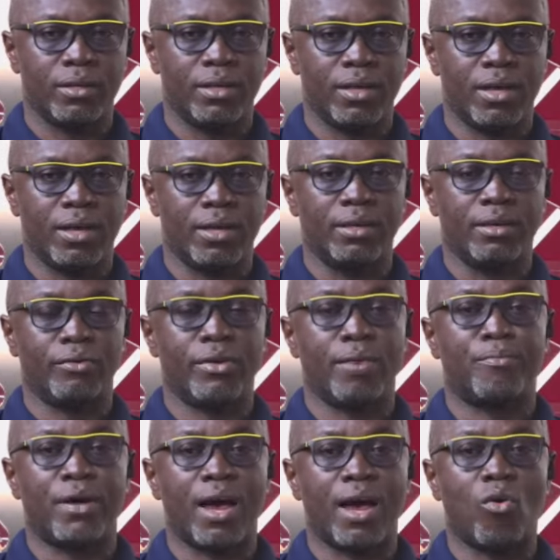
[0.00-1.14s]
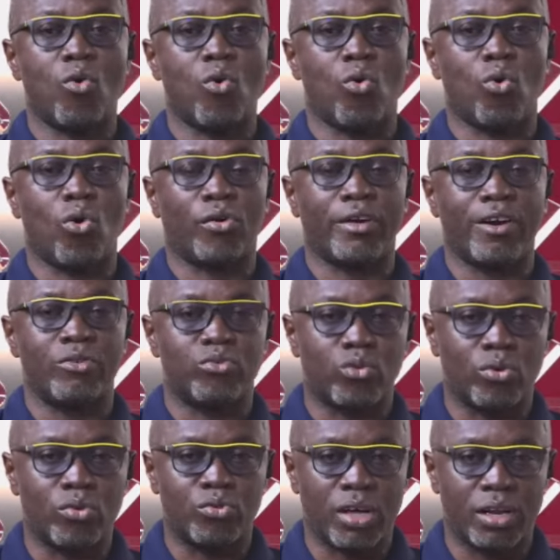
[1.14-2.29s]
ye rep or co grounds
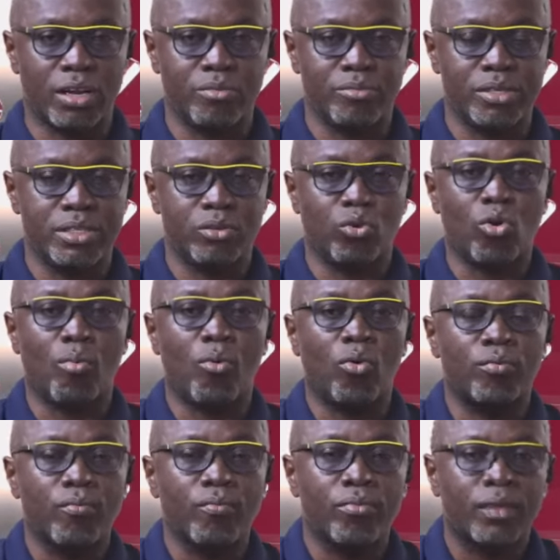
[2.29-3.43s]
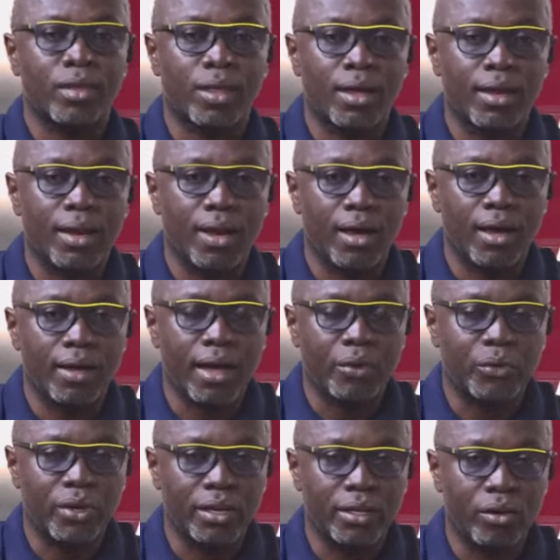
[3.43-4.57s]
wono so ye ne be di komo na ya
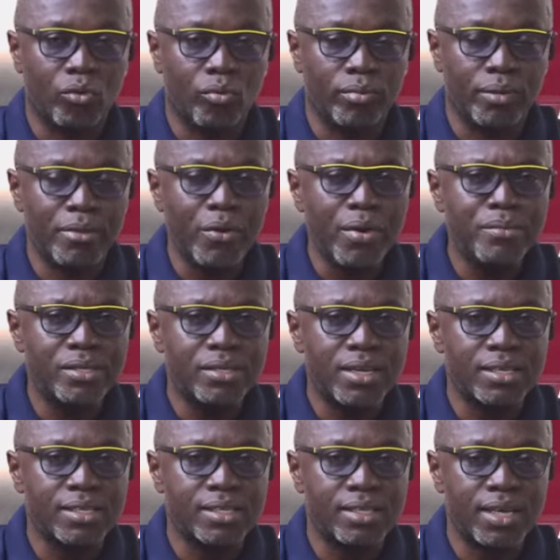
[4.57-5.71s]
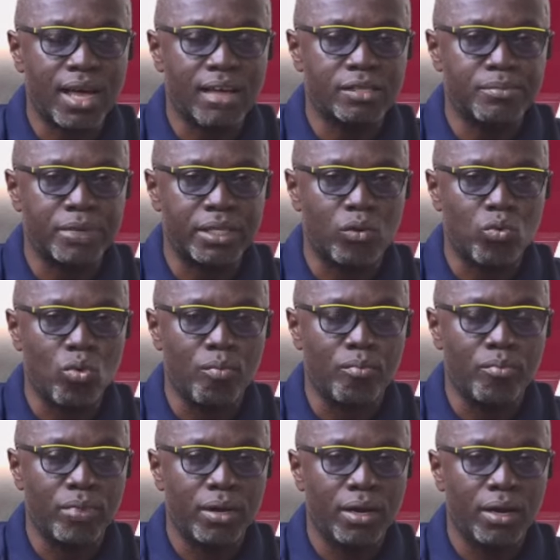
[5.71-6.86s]
hwe na ewom ye be hwe business aspect
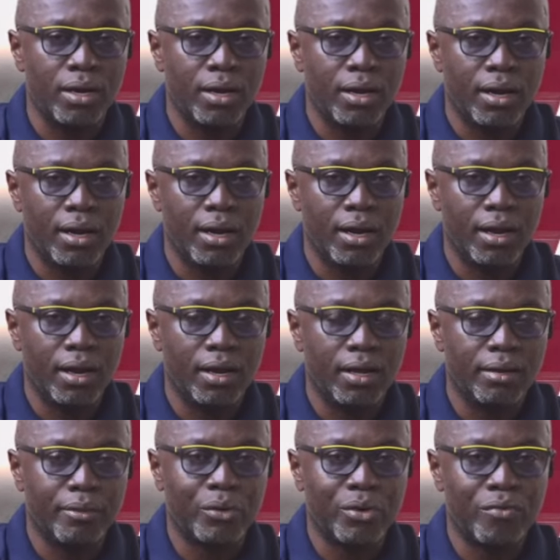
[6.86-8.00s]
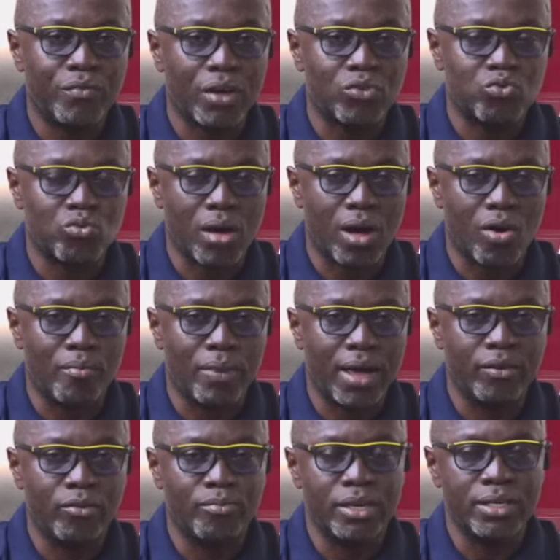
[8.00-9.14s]
ewom ebehwe mfasoa
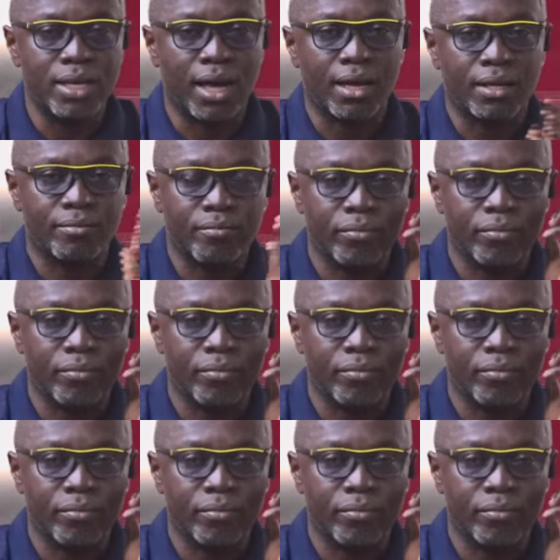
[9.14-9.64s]
oman no benya